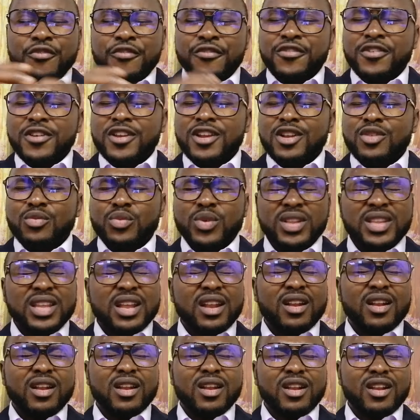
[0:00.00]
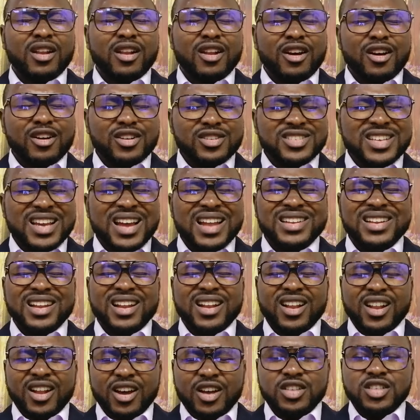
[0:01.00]
filled with a lot
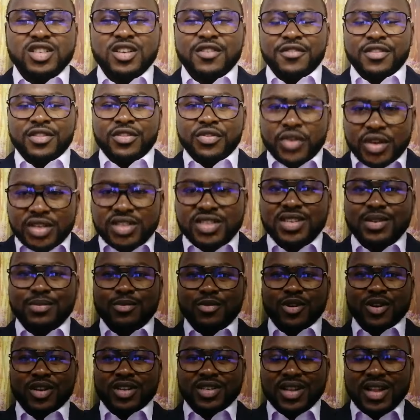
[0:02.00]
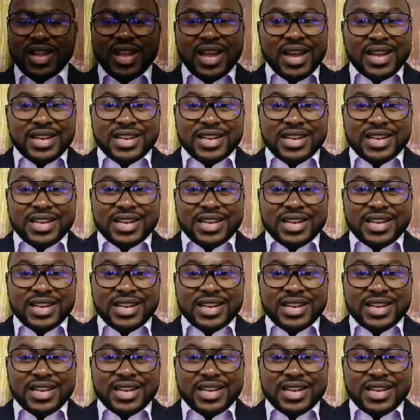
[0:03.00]
and a lot of testimony.